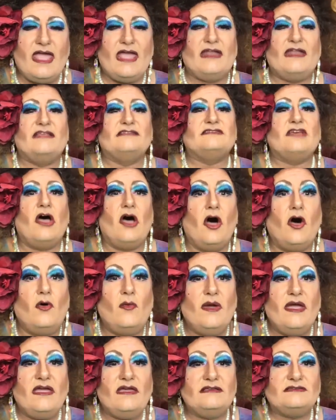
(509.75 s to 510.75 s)
And as
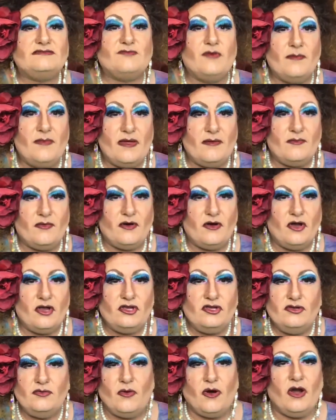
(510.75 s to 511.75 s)
always, remember
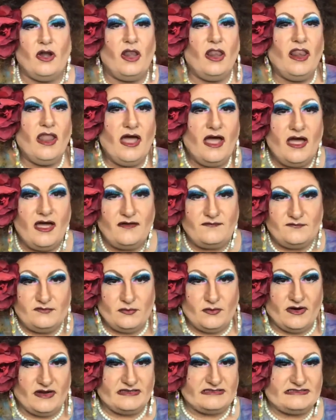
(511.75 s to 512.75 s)
you are loved,
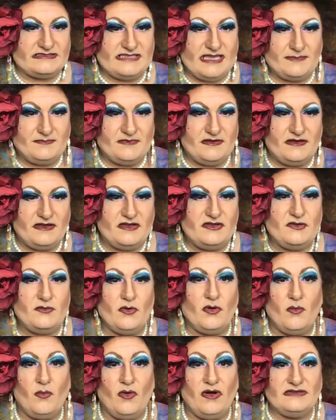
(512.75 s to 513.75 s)
you are accepted, and
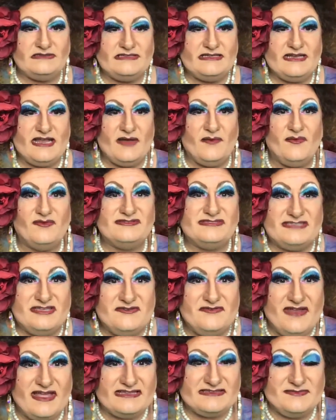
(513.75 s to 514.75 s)
you are wanted. And we'll see
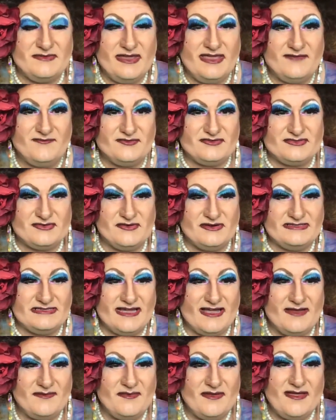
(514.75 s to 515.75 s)
you next week for story
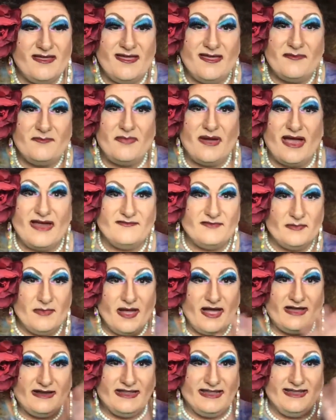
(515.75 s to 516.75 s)
time. Bye,
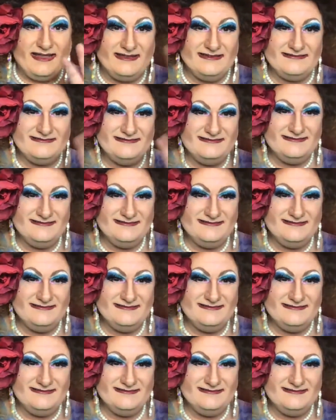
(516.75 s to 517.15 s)
everybody.